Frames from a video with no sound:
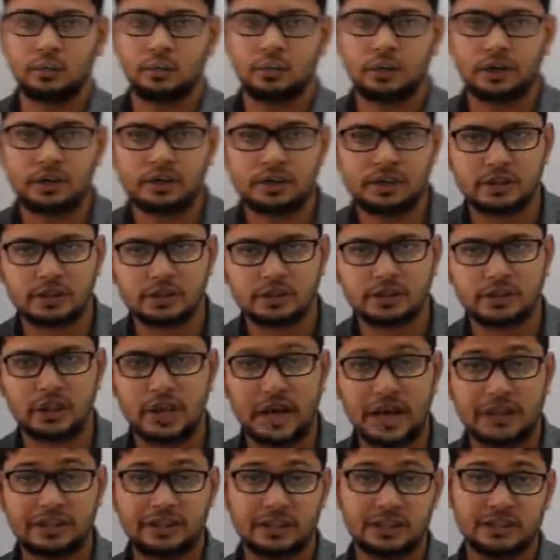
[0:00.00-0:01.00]
which is an
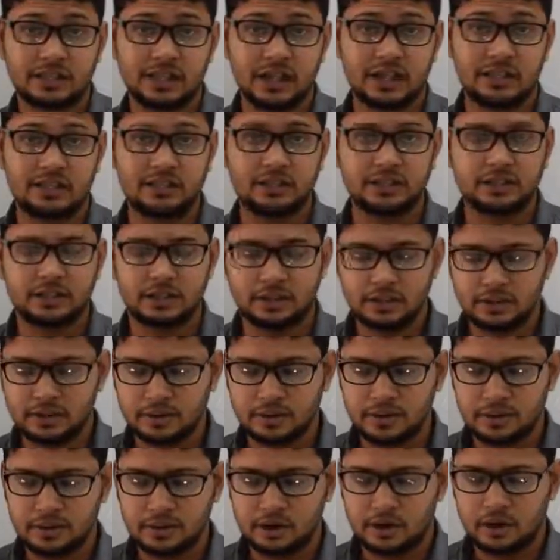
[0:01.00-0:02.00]
exercise,
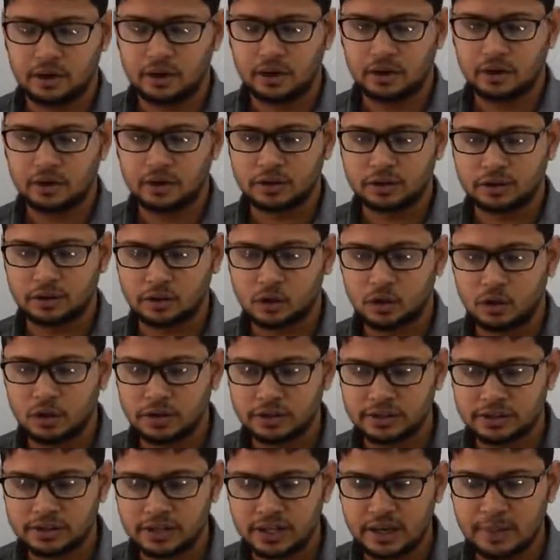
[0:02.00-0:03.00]
or it's
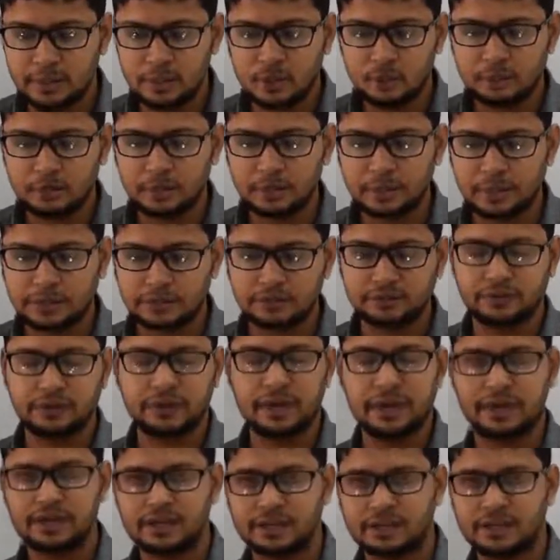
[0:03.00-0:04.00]
called as Rim of the
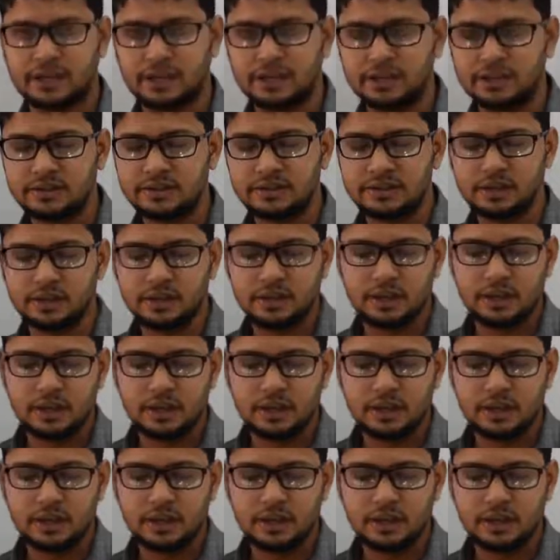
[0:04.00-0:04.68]
Pacific exercise.